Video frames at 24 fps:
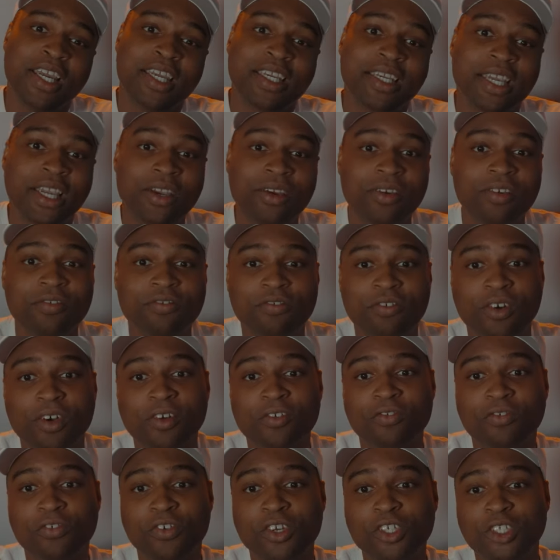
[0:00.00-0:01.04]
Caring for a
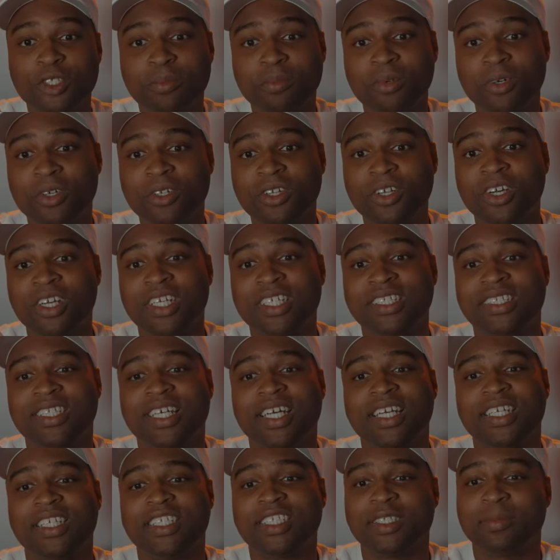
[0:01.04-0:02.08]
French Bulldog is
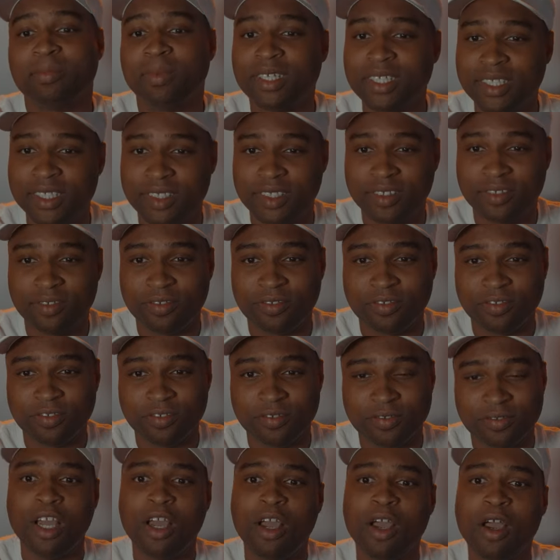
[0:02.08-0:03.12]
not expensive,
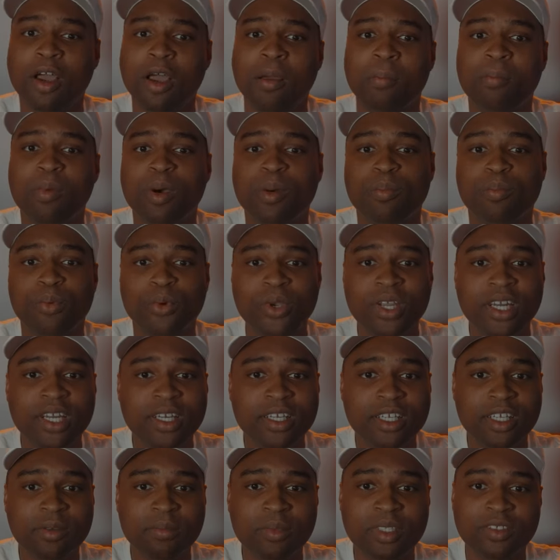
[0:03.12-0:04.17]
but breeding
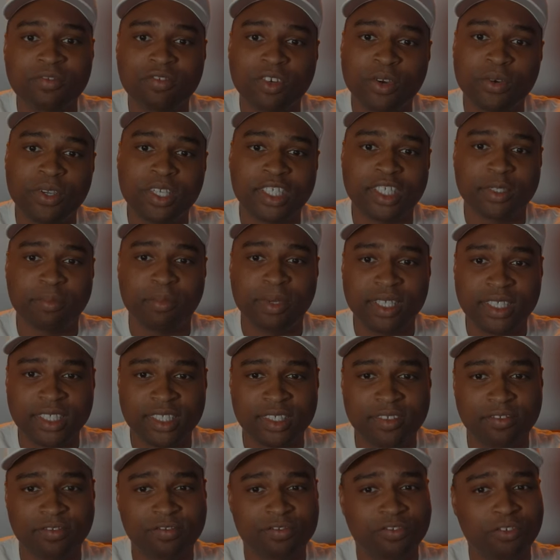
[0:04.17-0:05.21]
them is very
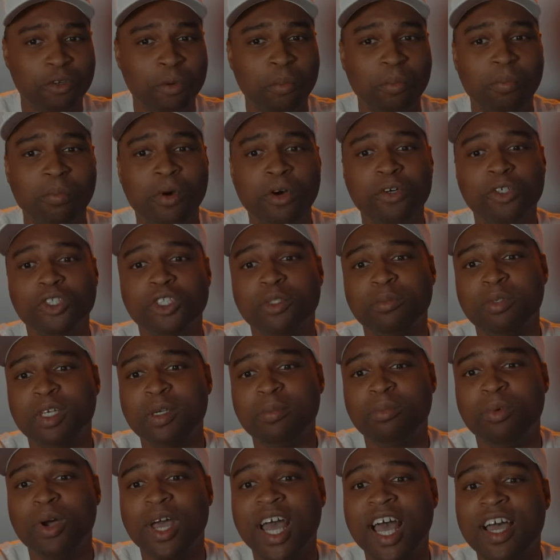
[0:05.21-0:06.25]
expensive. Most
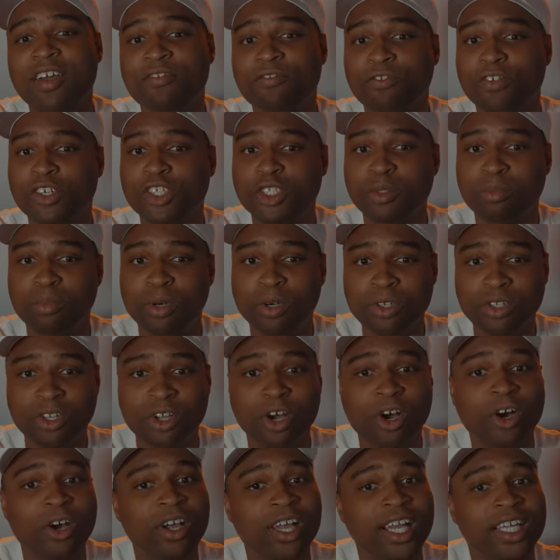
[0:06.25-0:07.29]
people have French
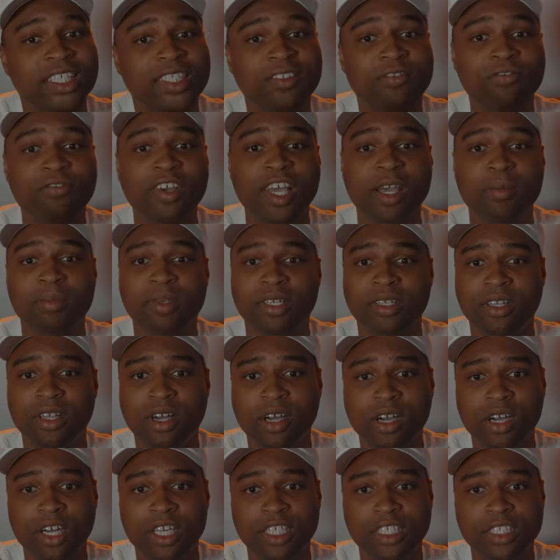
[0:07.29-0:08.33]
Bulldog as family
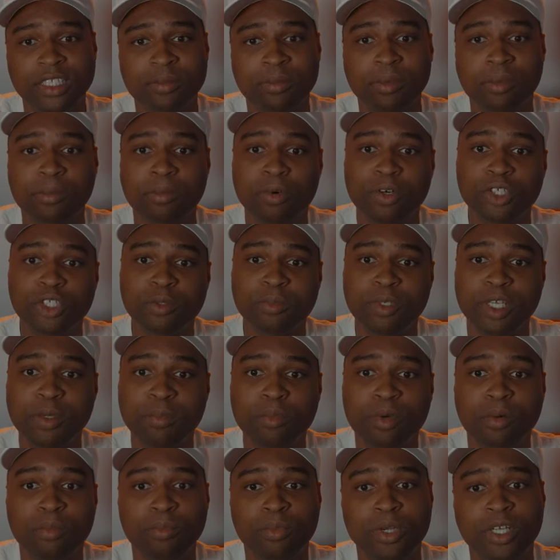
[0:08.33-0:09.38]
dogs, but most
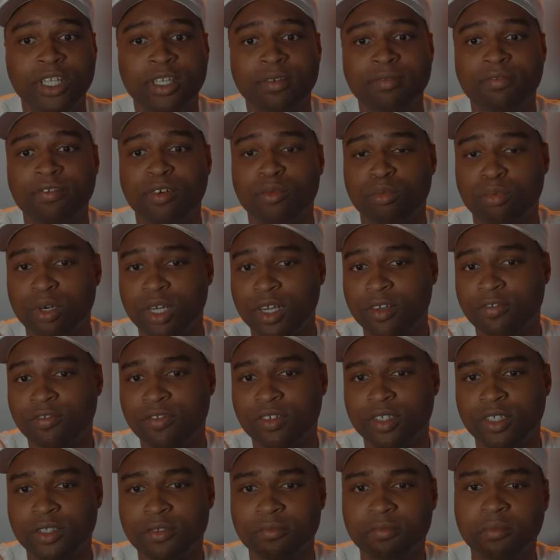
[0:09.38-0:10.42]
people breed them for
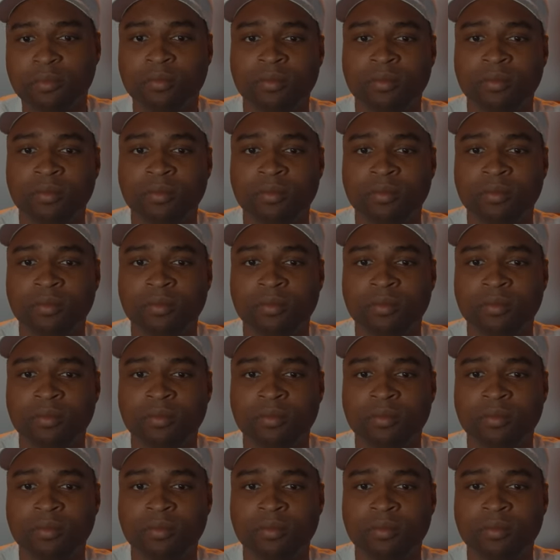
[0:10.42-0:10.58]
profit.